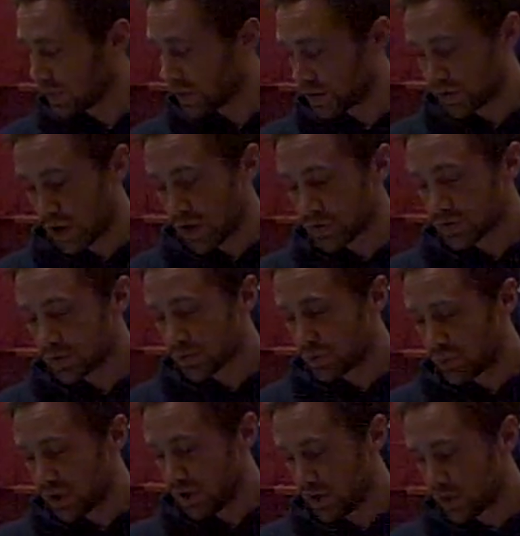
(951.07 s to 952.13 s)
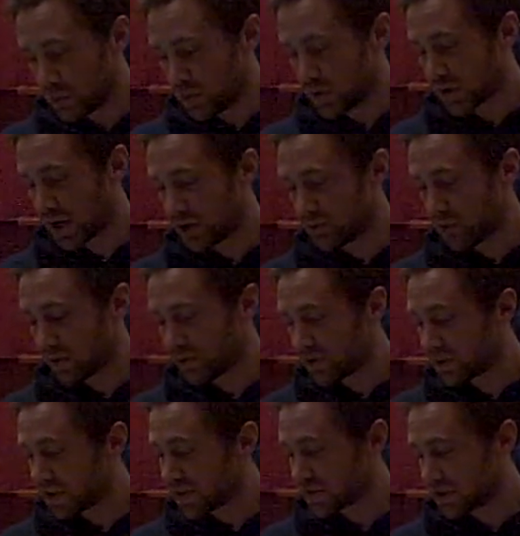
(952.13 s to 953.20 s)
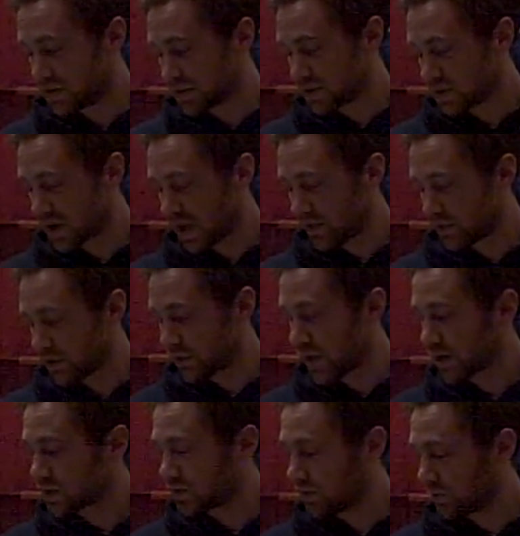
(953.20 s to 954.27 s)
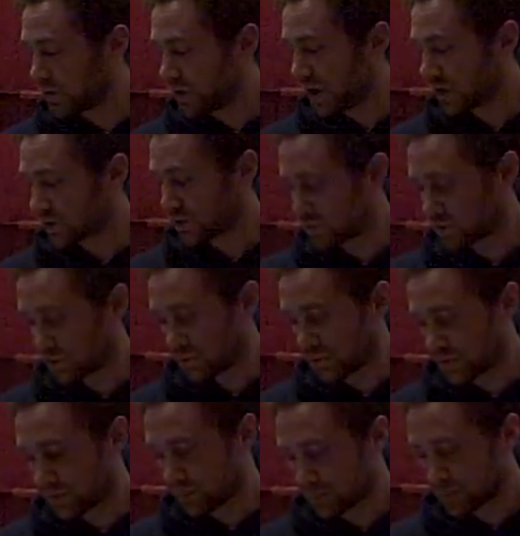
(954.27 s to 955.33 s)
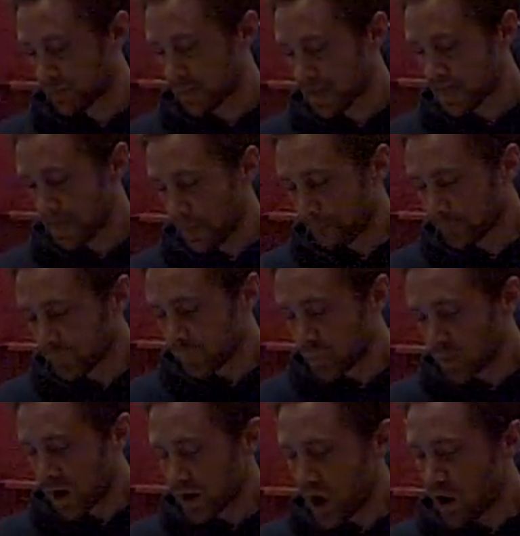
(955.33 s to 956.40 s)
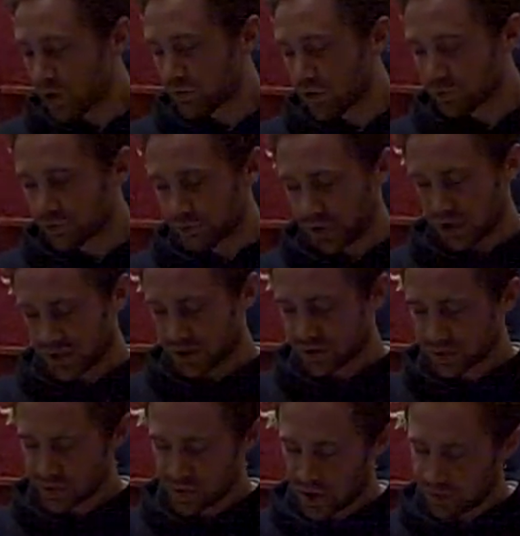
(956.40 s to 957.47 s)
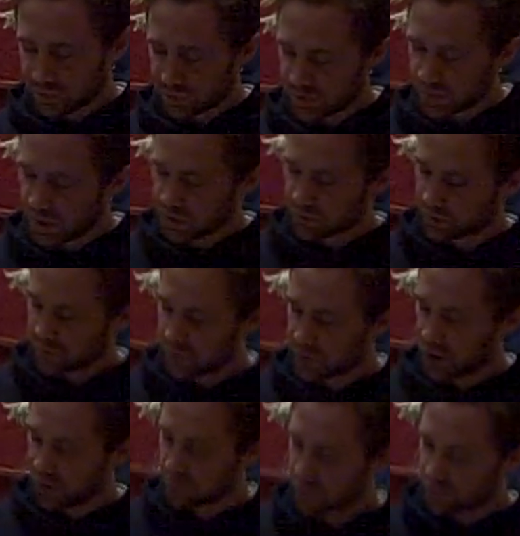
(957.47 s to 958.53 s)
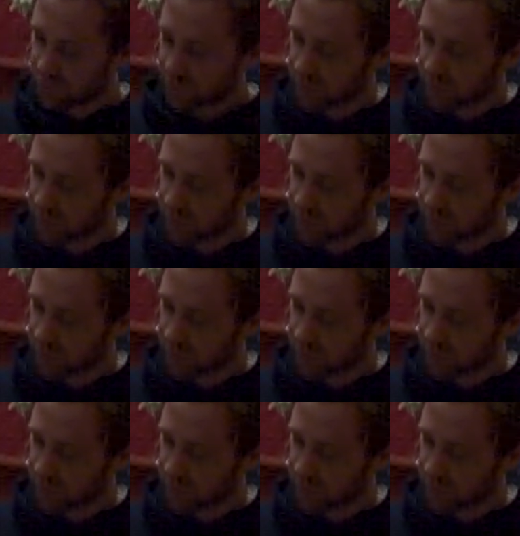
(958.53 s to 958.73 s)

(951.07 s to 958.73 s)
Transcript: The dance of the bee communicates both the distance and the direction of the nectar source. Carl von Frisch deciphered the nature of the dance.